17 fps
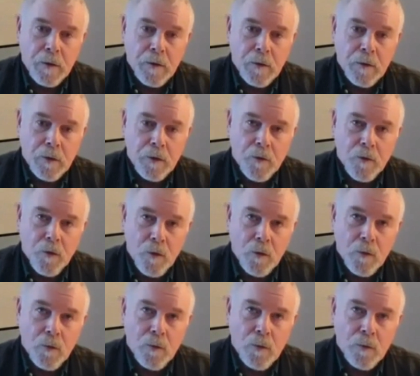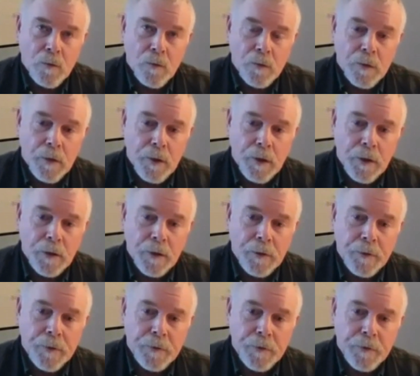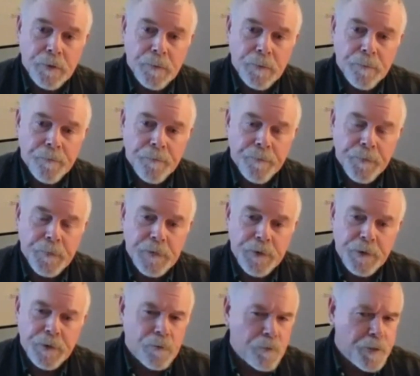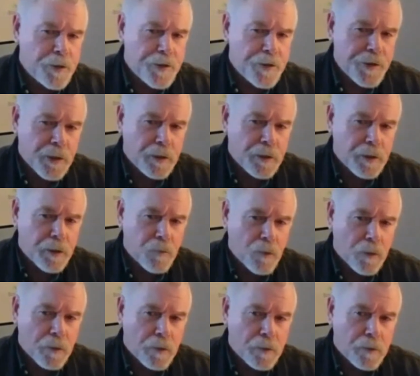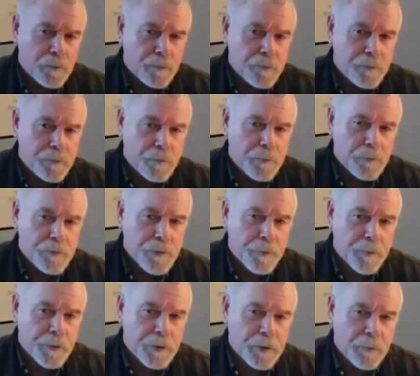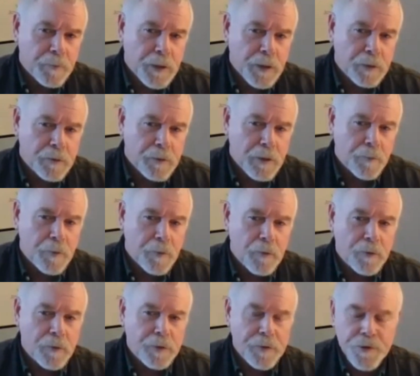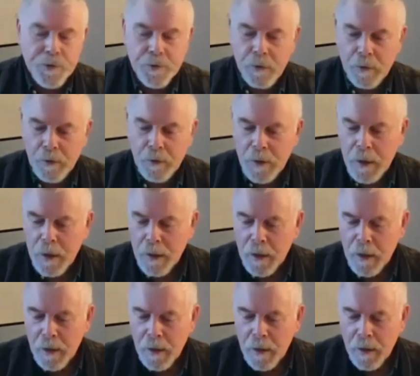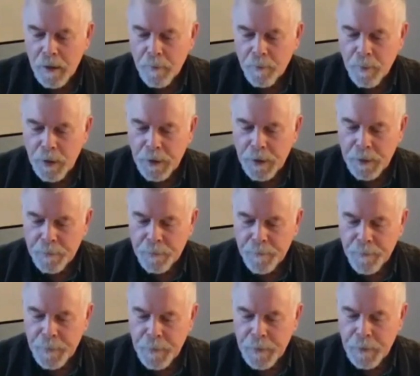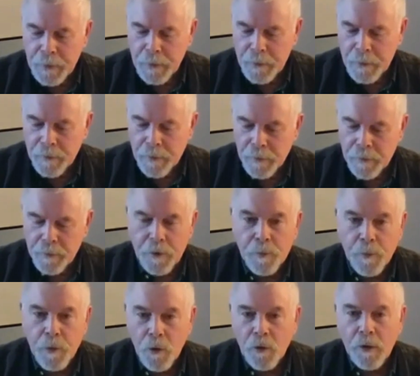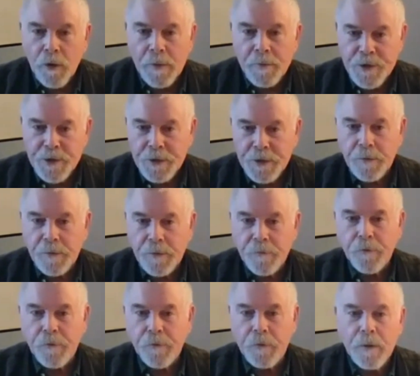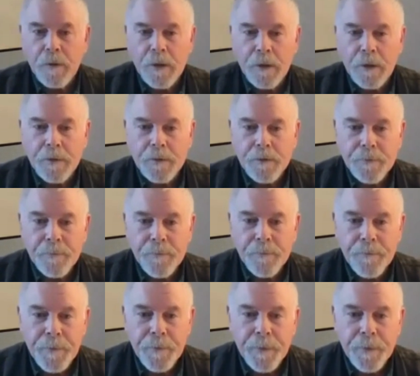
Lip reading: Ogoro, and is it the Regen Network or something? I'm not really sure, but their programs differ, and